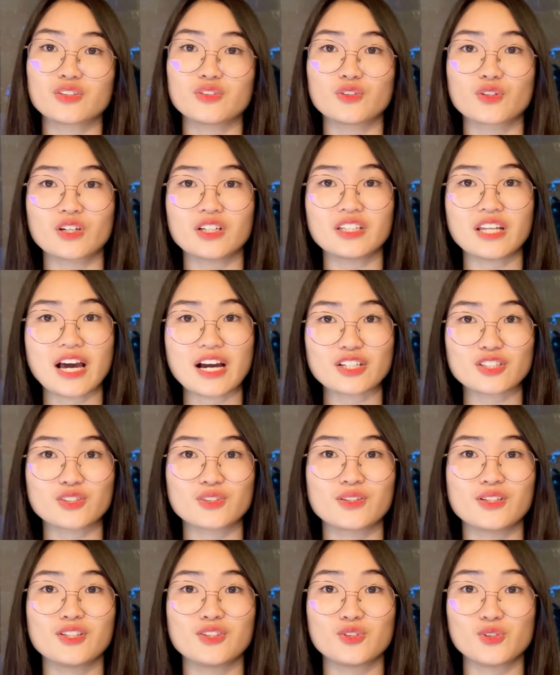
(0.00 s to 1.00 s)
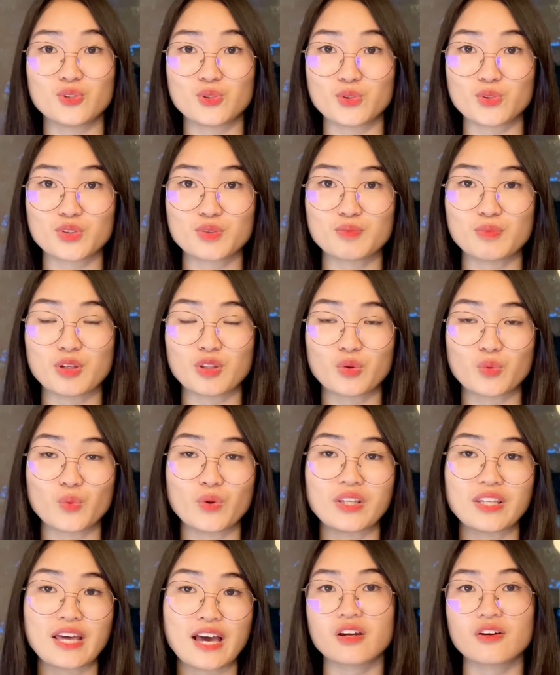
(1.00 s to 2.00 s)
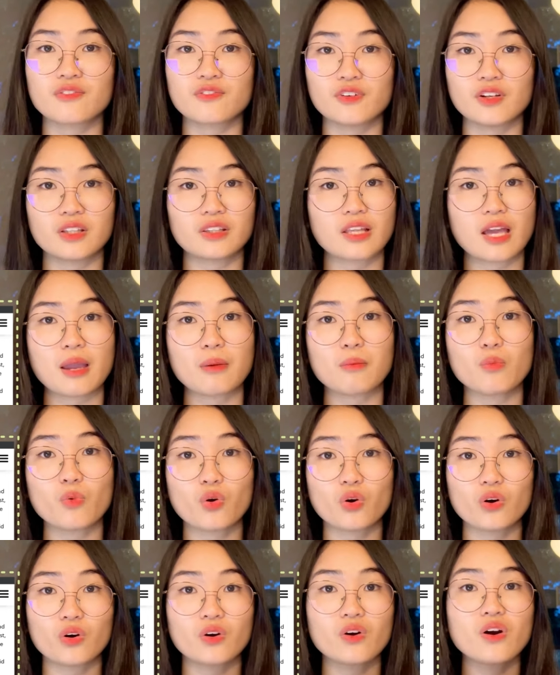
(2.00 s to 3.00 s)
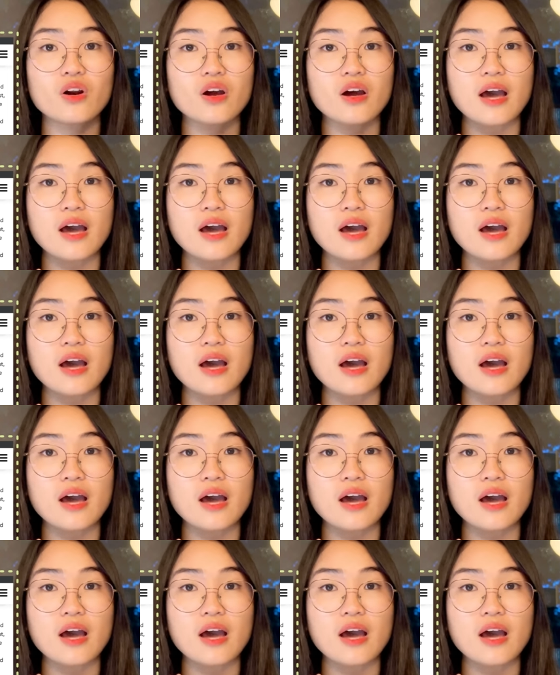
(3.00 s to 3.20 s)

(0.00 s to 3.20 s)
you can actually choose between a free time or